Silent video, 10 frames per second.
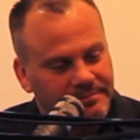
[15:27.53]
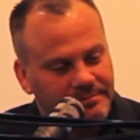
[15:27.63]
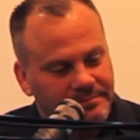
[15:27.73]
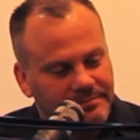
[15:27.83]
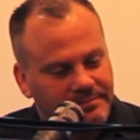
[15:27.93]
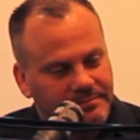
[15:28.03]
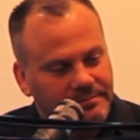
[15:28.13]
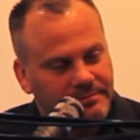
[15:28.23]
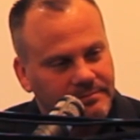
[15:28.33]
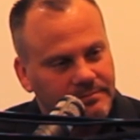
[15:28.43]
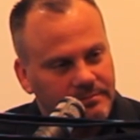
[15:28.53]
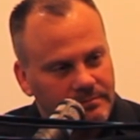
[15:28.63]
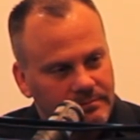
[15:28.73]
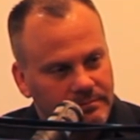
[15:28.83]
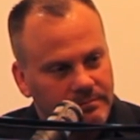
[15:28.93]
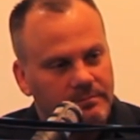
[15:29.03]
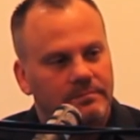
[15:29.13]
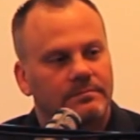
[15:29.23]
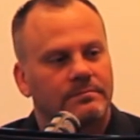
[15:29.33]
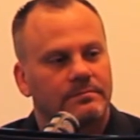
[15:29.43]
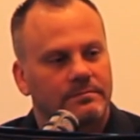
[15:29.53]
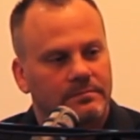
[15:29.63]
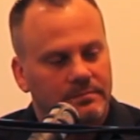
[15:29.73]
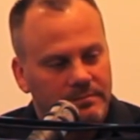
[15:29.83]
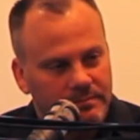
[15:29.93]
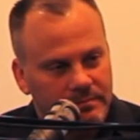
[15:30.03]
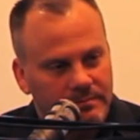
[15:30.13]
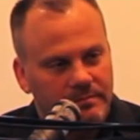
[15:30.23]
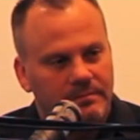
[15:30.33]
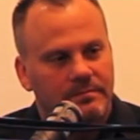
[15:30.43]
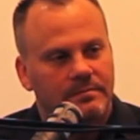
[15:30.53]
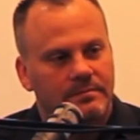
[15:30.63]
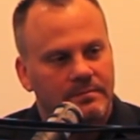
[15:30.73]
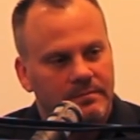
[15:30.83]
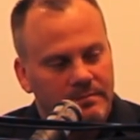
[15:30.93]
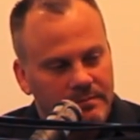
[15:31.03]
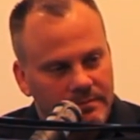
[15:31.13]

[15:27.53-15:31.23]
[no speech]